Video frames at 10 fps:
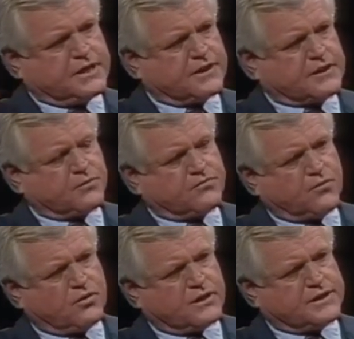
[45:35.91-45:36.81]
that they would
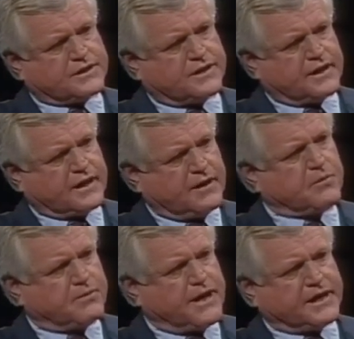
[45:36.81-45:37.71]
fall into the
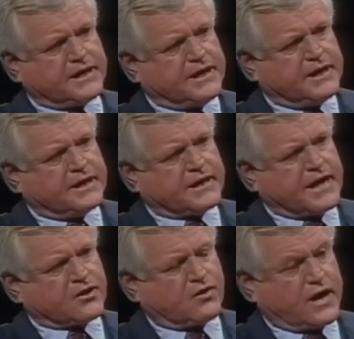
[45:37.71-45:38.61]
able-bodied
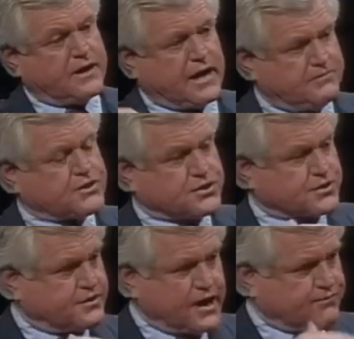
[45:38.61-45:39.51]
category. I'm
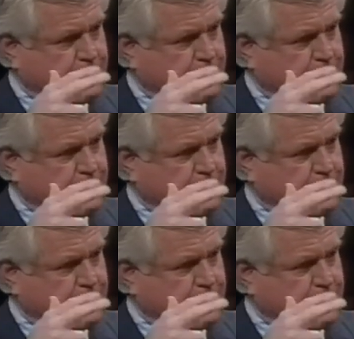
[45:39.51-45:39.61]
just not